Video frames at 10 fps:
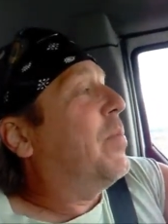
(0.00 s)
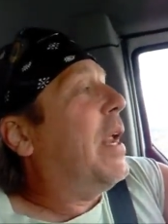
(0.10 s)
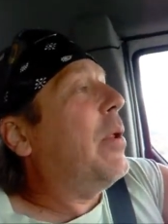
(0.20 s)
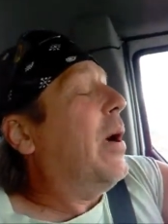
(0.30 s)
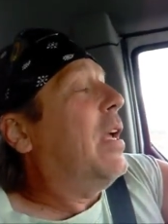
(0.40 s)
But
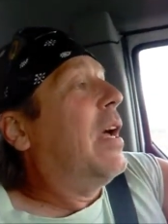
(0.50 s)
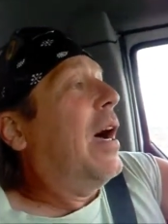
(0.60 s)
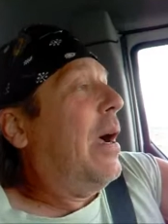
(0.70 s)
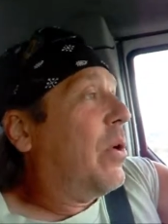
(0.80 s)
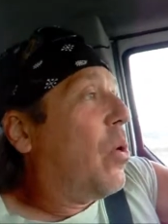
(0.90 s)
anyway,
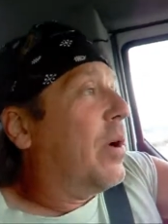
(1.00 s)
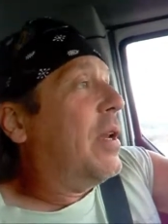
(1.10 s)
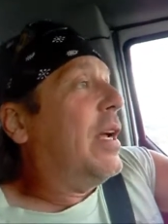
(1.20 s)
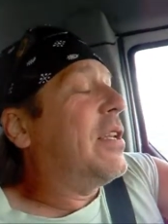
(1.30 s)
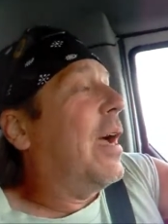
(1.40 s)
I
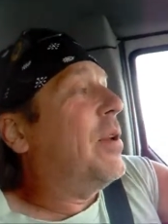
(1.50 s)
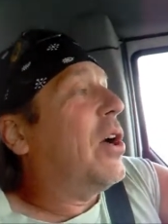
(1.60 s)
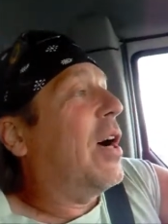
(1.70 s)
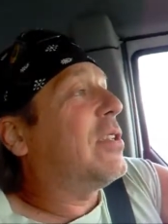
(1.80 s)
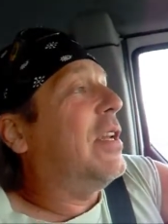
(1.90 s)
recorded uh, Diamond
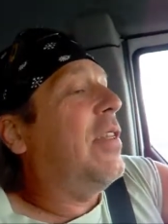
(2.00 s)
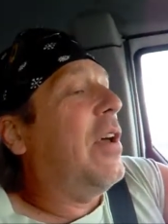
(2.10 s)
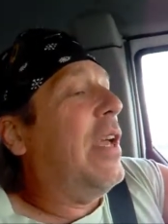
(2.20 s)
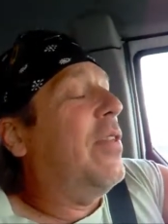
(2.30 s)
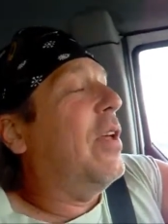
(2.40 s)
Dogs, and in the
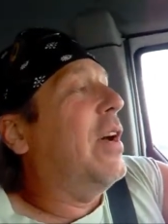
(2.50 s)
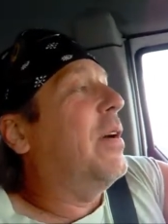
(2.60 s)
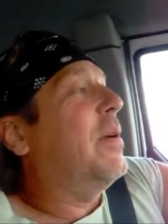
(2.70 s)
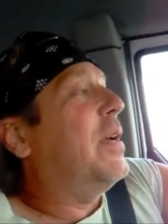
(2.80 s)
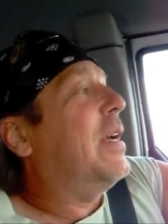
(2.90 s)
in
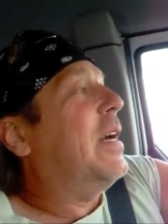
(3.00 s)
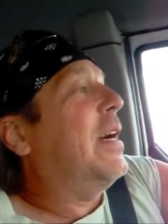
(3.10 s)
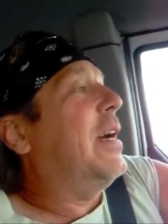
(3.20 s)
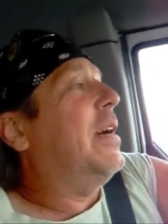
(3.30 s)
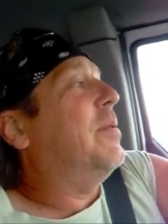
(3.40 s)
the
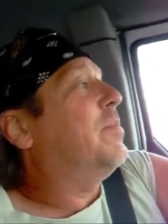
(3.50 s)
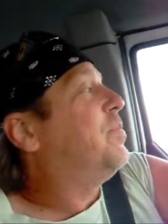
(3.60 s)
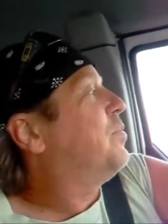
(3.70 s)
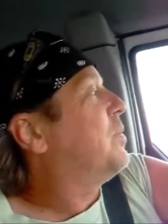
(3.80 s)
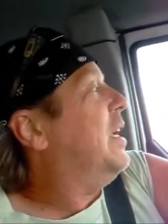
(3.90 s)
uh,
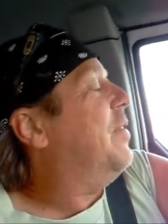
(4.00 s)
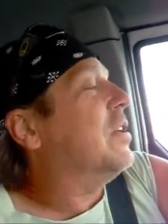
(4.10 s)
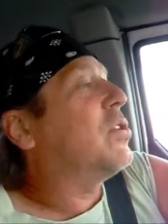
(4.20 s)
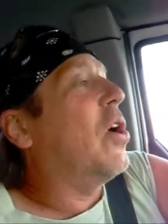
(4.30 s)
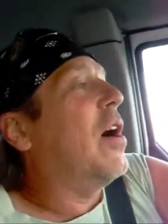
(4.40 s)
in
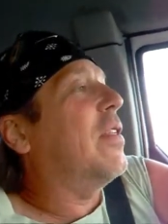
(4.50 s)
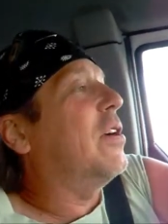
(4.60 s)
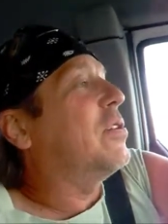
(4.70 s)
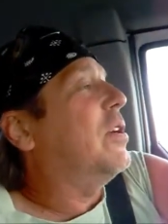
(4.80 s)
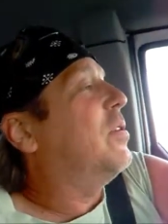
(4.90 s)
the song,
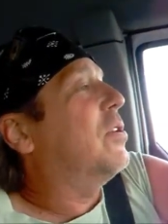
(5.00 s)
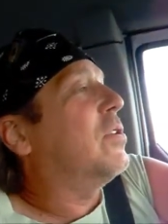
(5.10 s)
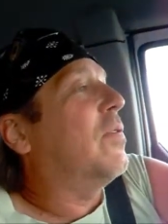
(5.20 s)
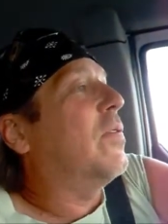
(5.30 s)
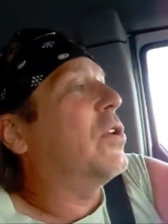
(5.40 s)
there's a there's
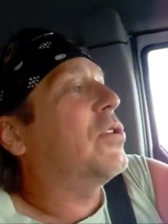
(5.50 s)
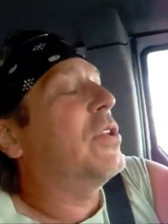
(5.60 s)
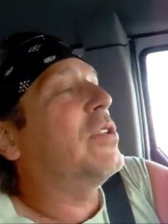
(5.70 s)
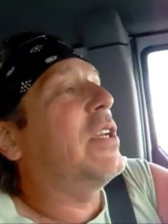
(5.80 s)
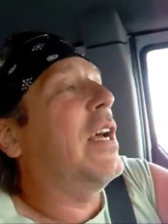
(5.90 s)
a verse
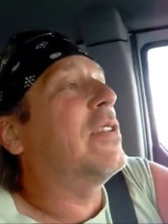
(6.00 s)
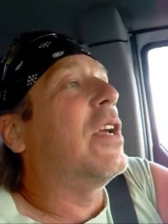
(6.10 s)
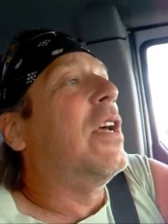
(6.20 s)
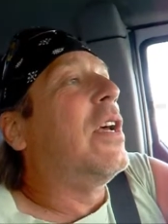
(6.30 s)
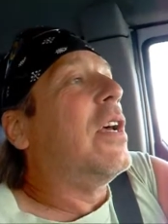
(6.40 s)
that says,
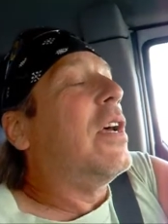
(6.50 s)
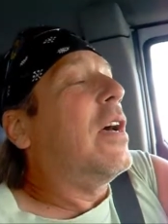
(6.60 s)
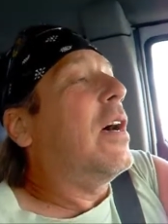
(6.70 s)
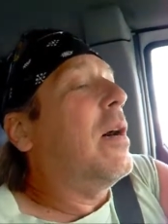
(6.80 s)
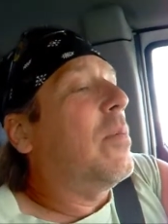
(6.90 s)

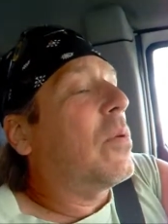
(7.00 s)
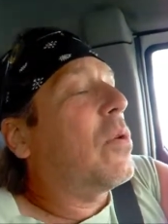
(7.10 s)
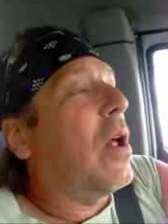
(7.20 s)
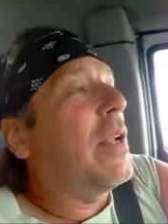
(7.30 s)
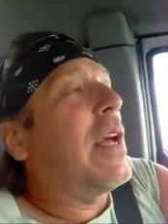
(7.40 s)
um,
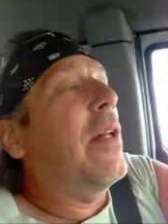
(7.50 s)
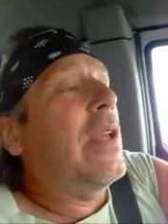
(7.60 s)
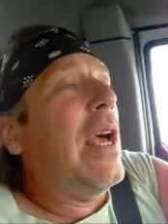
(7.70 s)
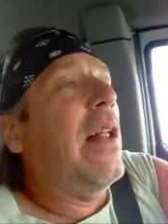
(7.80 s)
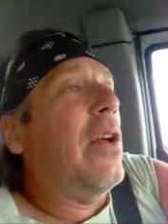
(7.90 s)
"Crawling down
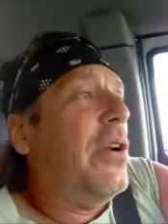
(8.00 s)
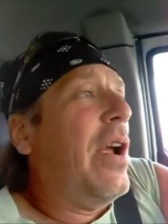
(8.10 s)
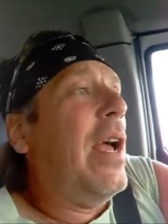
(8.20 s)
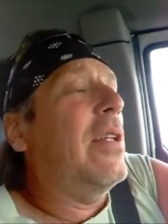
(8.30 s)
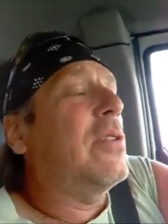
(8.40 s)
the alley on your
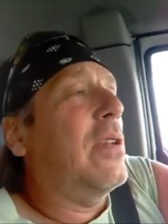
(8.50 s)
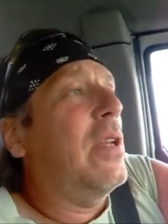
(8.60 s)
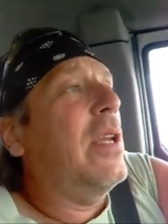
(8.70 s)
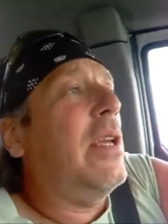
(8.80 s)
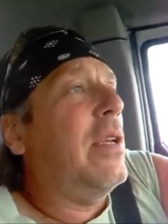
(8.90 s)
hands and
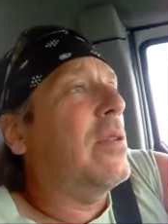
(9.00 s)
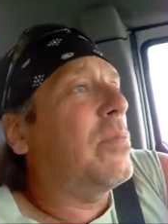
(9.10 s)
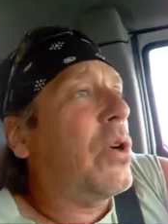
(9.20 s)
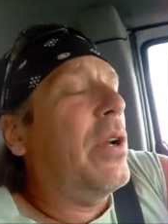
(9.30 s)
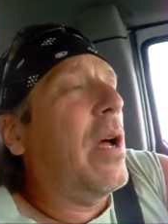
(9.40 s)
knees. I'm
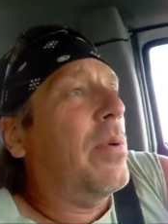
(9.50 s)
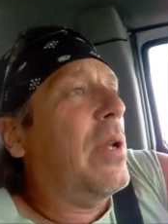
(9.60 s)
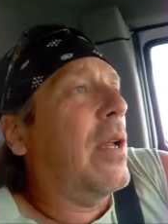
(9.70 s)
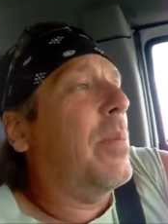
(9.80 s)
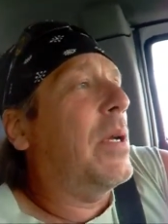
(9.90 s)
sure you're not
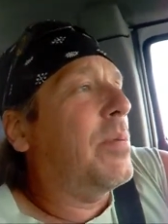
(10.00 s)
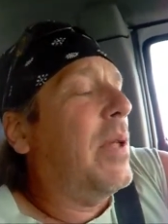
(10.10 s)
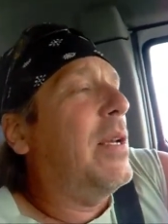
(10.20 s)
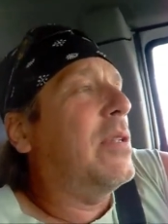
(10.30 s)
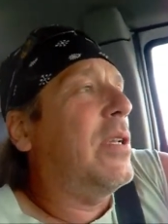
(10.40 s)
protected, but it's
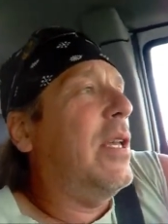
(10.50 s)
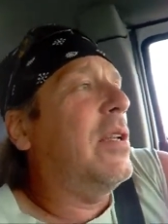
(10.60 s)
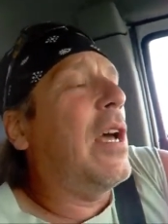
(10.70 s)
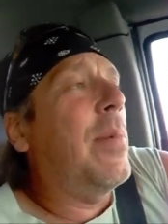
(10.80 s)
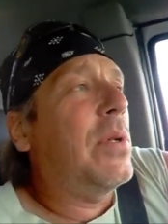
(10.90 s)
plain to see the
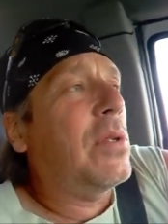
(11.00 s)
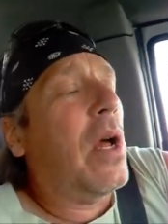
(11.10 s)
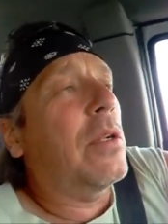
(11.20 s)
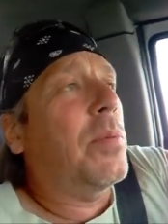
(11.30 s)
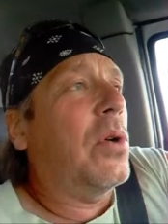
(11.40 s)
Diamond
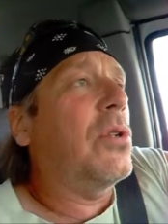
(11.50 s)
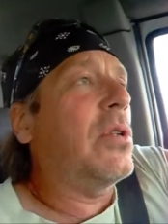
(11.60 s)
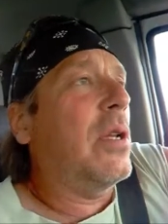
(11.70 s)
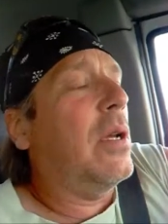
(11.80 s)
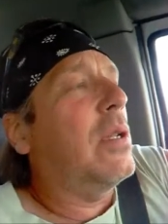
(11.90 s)
Dogs poachers
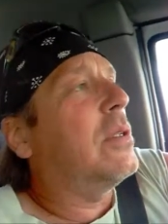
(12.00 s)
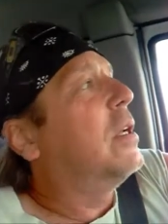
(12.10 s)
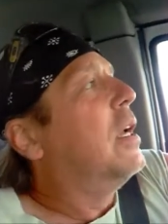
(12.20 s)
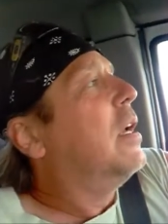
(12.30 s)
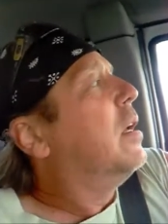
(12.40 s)
and the
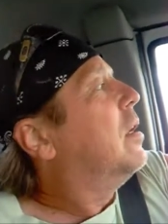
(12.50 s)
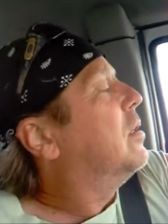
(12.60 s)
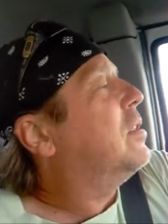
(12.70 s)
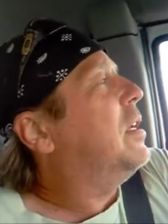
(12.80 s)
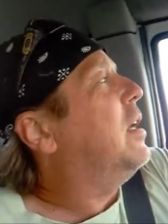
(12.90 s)

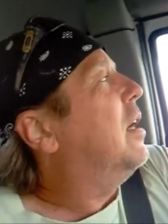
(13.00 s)
Let's see.